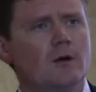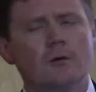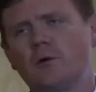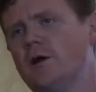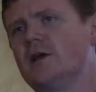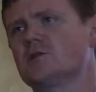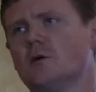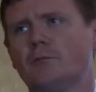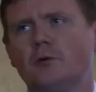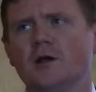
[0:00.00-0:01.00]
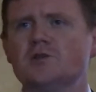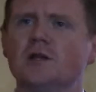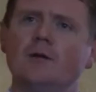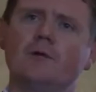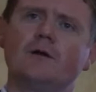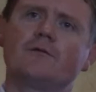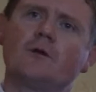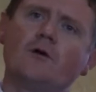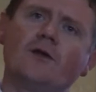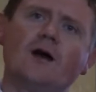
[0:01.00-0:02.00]
Or we're an S corporation and when it
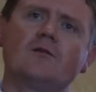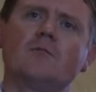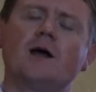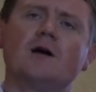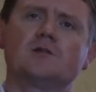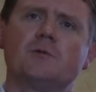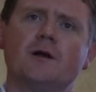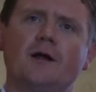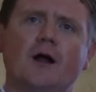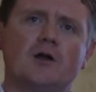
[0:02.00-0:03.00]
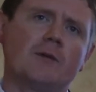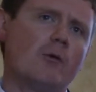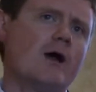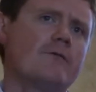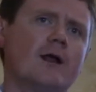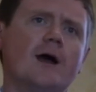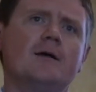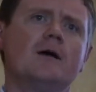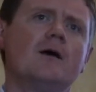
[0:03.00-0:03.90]
flows out to my husband and I, or to my wife and I,